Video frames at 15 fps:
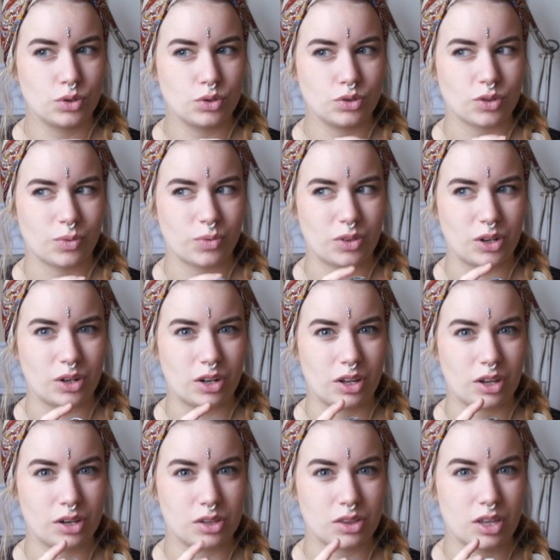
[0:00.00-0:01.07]
something
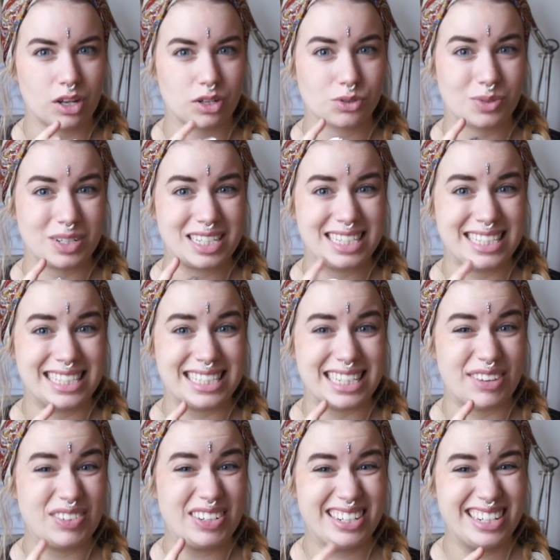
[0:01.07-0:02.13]
like that,
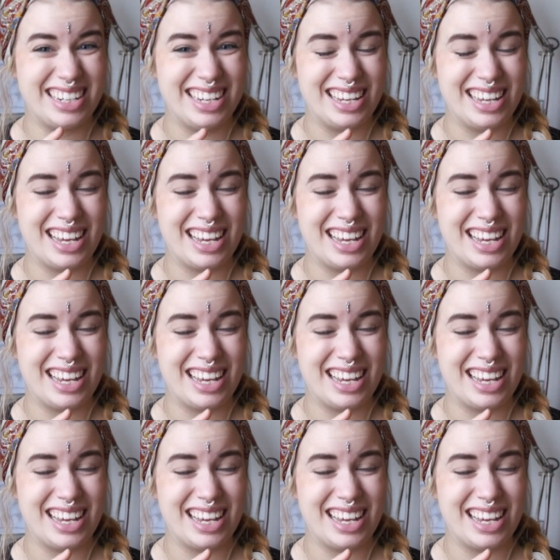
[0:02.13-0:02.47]
27.